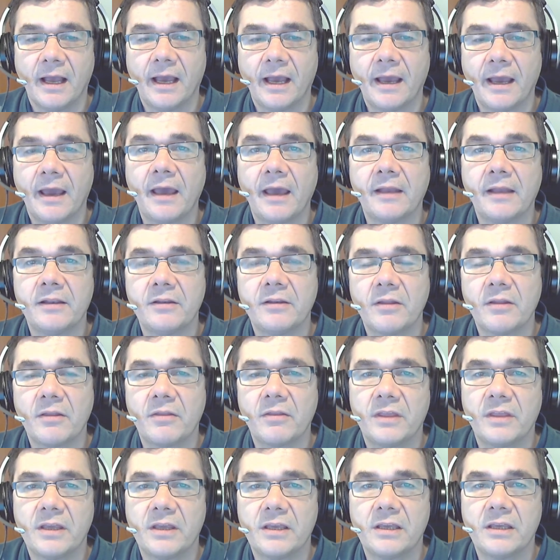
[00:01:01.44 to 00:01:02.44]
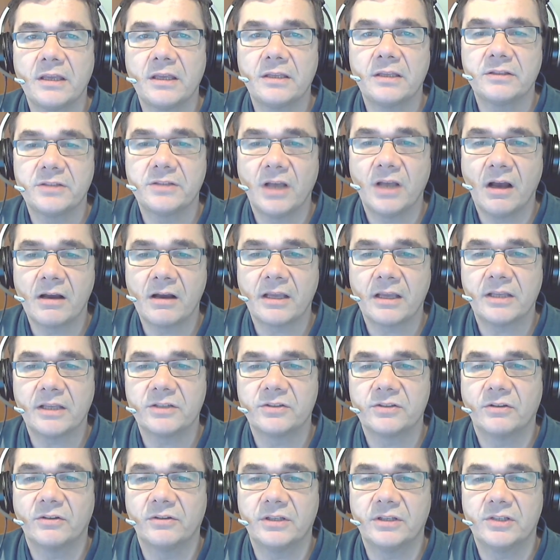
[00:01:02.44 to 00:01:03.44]
and the
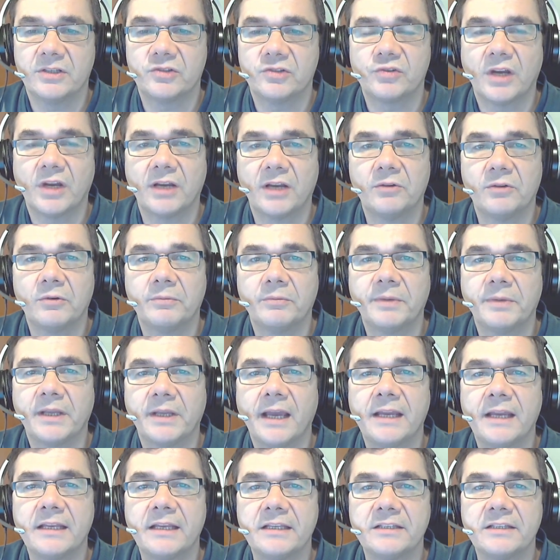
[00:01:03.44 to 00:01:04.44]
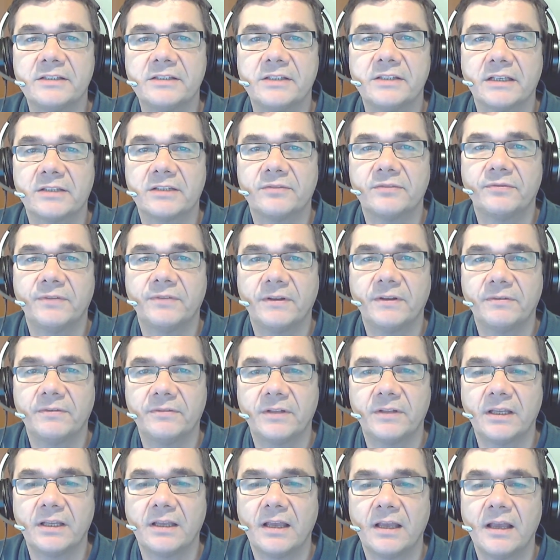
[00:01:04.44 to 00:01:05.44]
targets on this trade would be
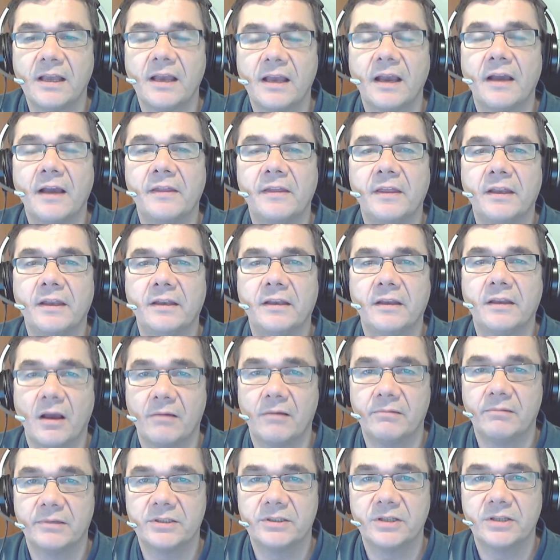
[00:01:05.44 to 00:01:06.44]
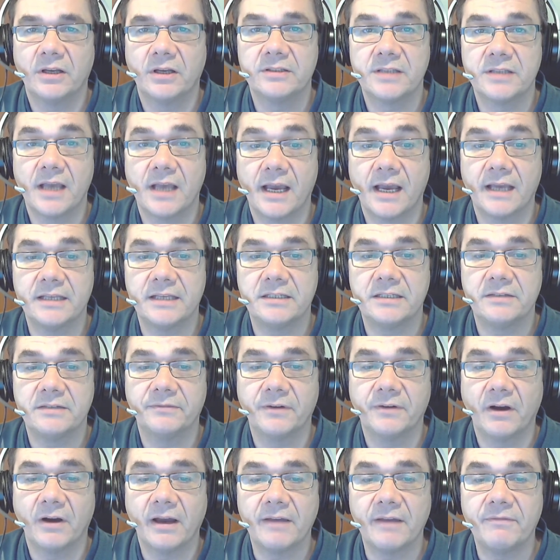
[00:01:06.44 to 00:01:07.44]
86.50 and then a return to
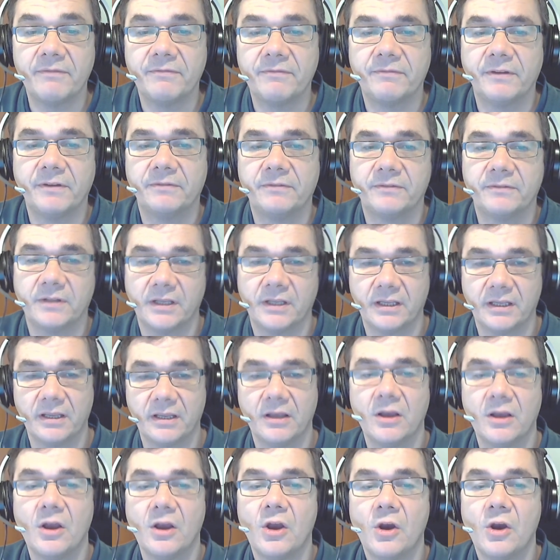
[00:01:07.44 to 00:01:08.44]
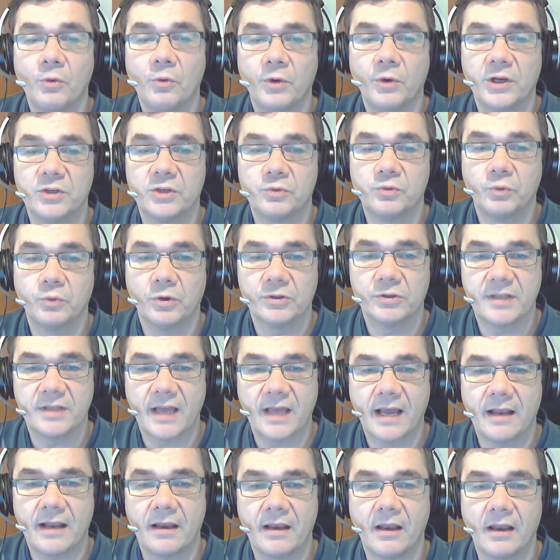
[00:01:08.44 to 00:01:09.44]
85.50, which was
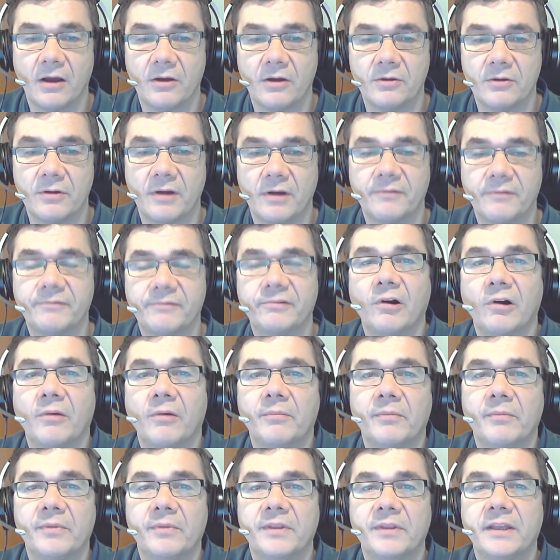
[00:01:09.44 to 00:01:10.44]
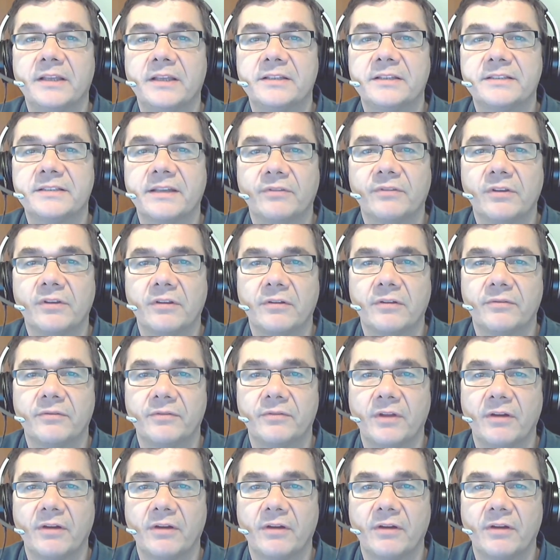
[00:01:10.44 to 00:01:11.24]
that low from the 7th of